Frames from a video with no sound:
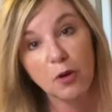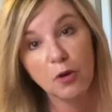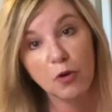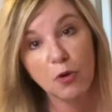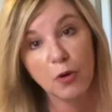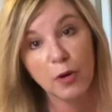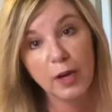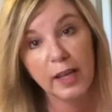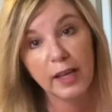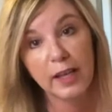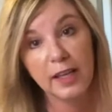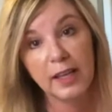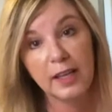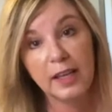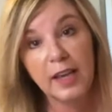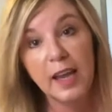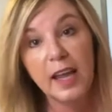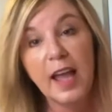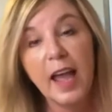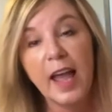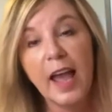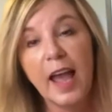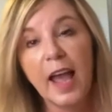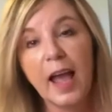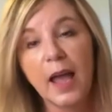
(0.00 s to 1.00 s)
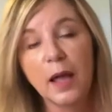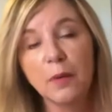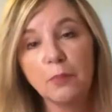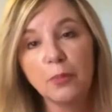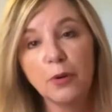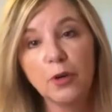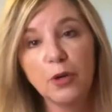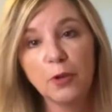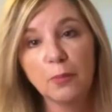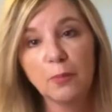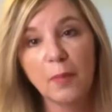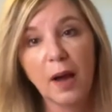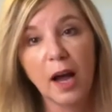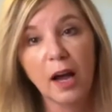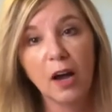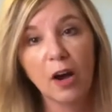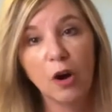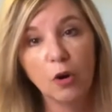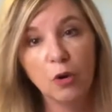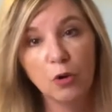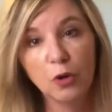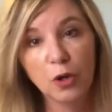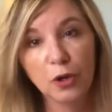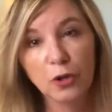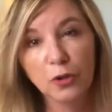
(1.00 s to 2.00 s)
gonna go ahead and put my
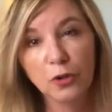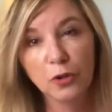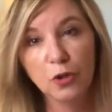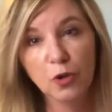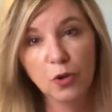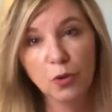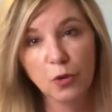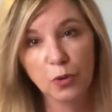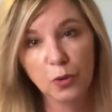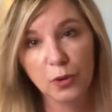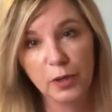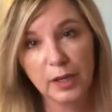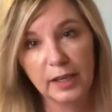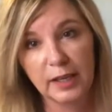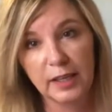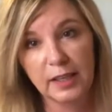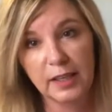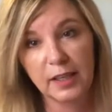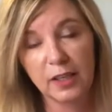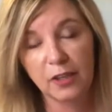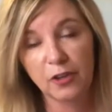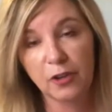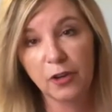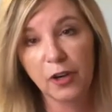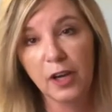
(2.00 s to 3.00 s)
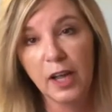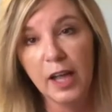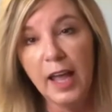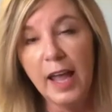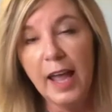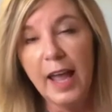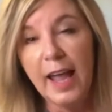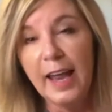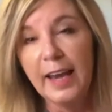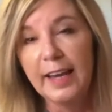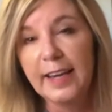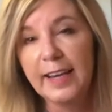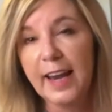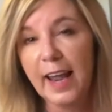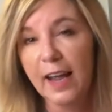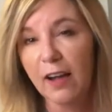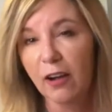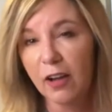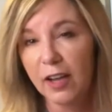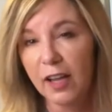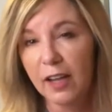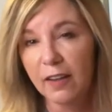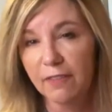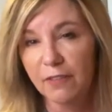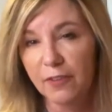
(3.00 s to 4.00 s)
whole kernel corn in here. Now,
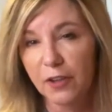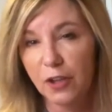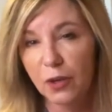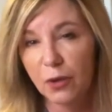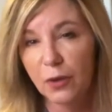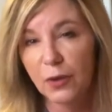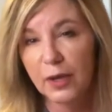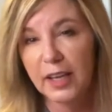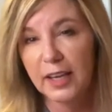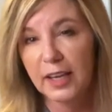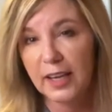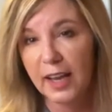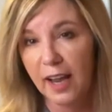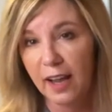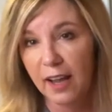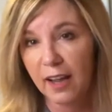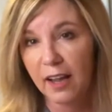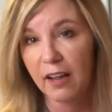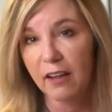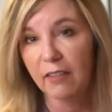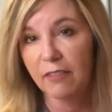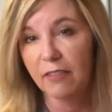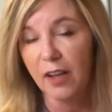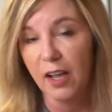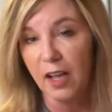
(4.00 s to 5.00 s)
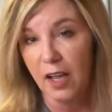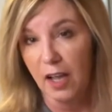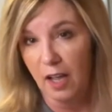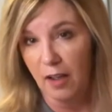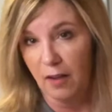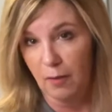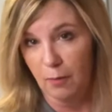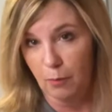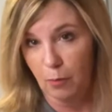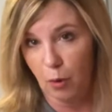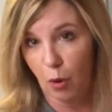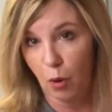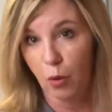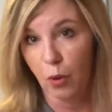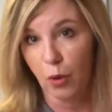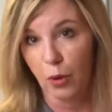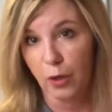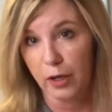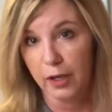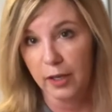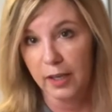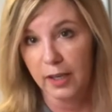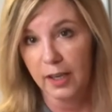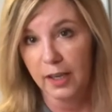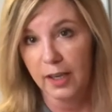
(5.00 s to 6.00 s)
if you can have
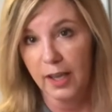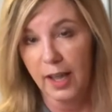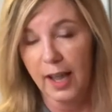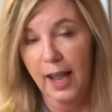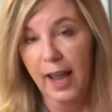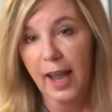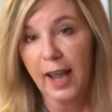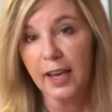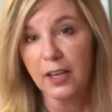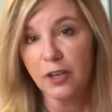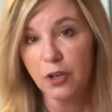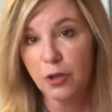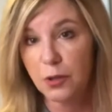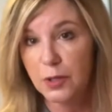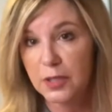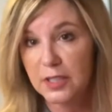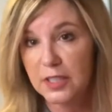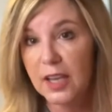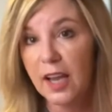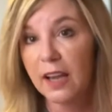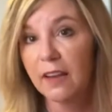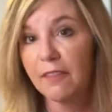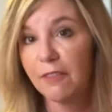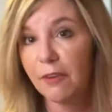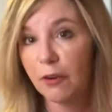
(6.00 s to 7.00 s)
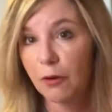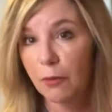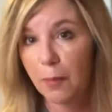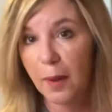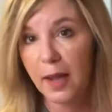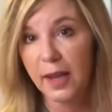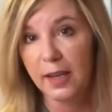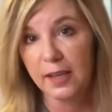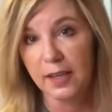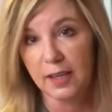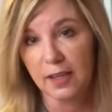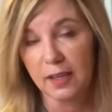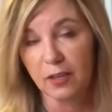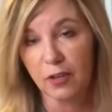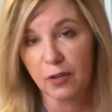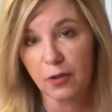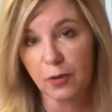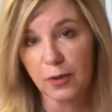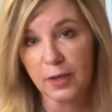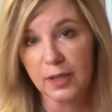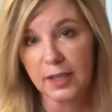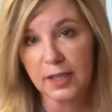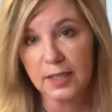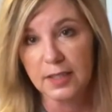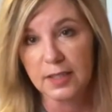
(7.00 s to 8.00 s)
pork and you save your bacon
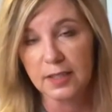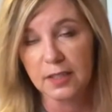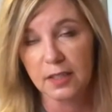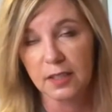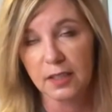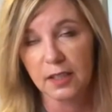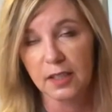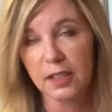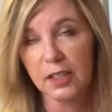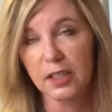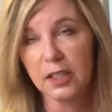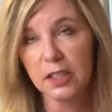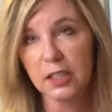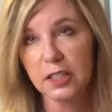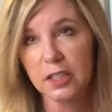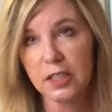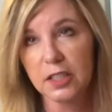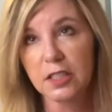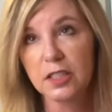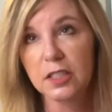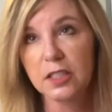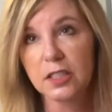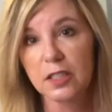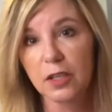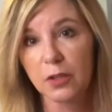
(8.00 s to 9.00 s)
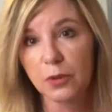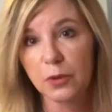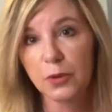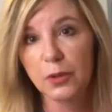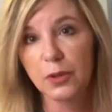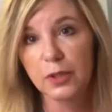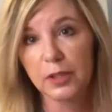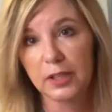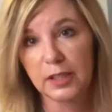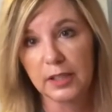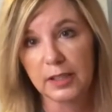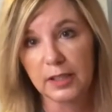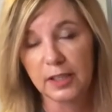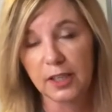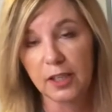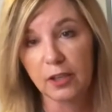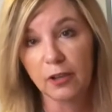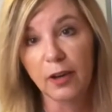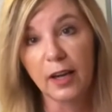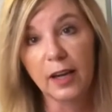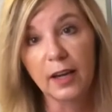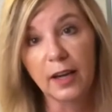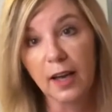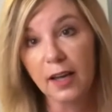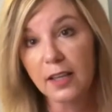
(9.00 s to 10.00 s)
grease, it is so good in here.
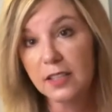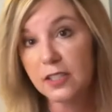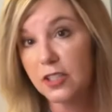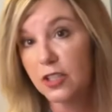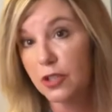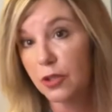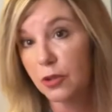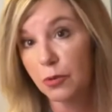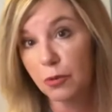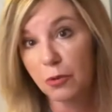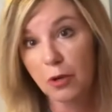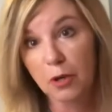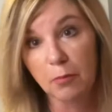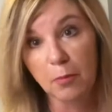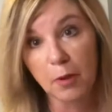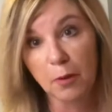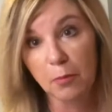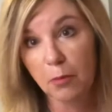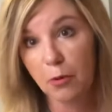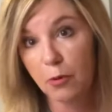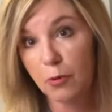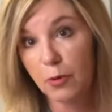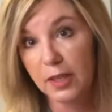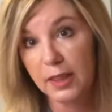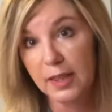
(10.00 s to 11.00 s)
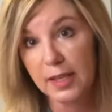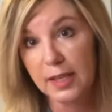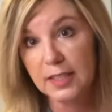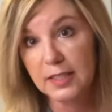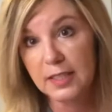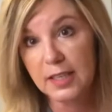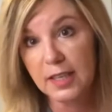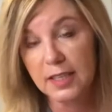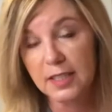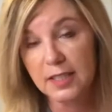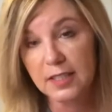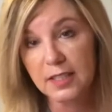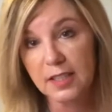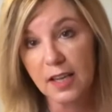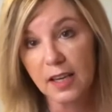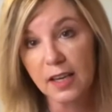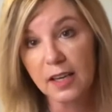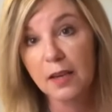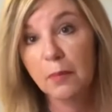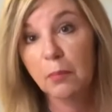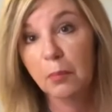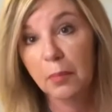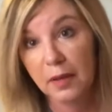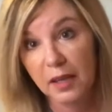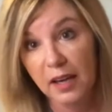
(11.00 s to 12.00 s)
And I do remember what that tastes
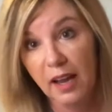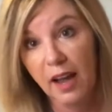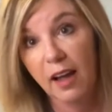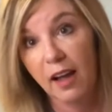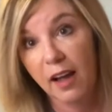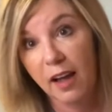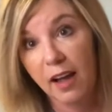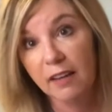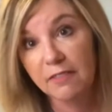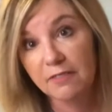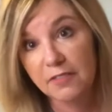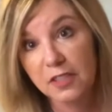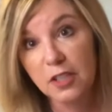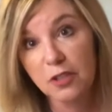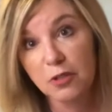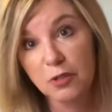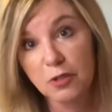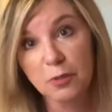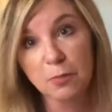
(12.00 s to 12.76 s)
like, but I have to use